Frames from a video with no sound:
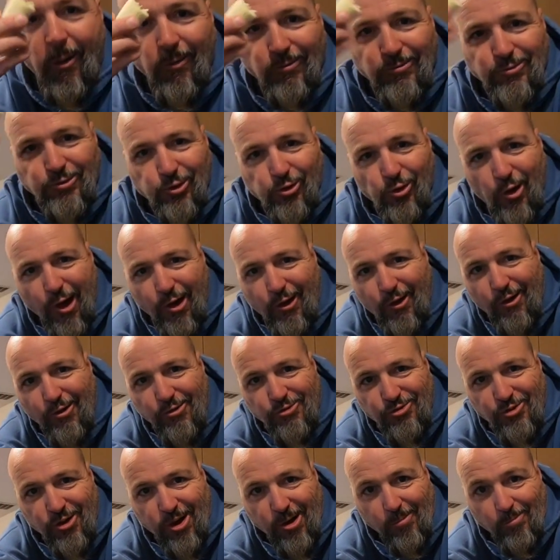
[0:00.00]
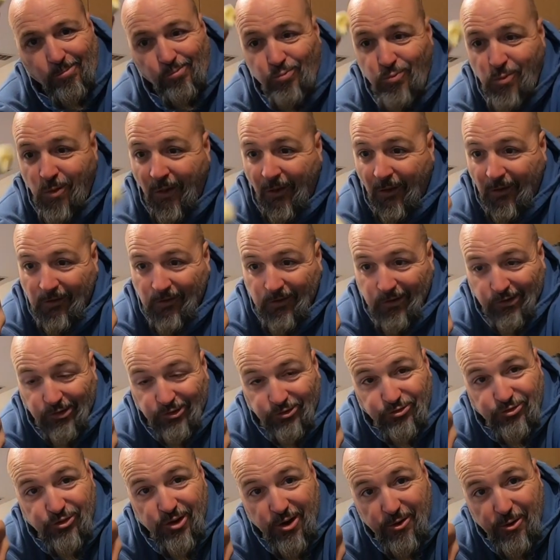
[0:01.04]
So like I said, it's
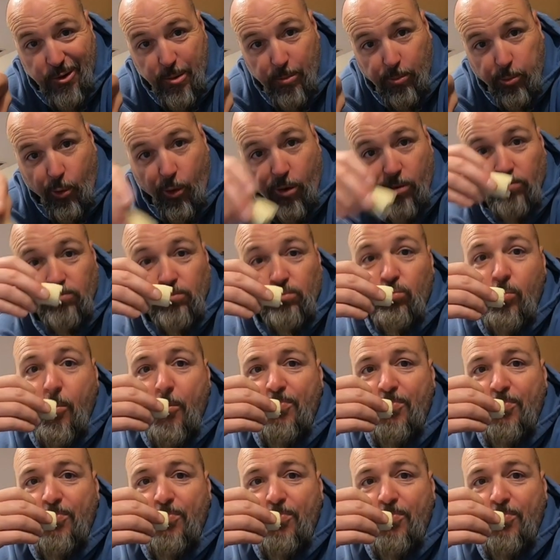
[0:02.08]
very important